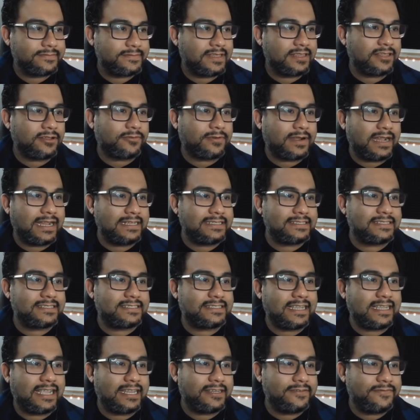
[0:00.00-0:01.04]
in the right
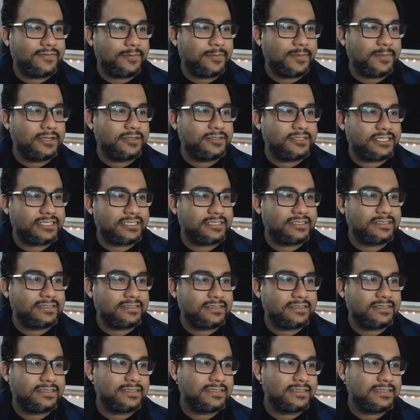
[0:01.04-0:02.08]
state of emotion
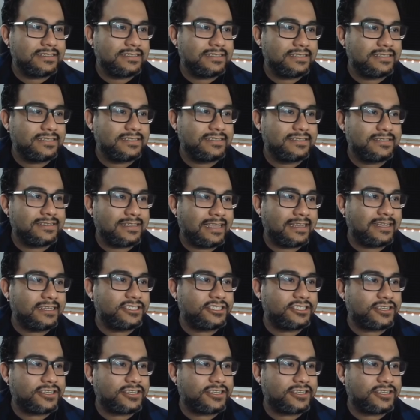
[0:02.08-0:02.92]
and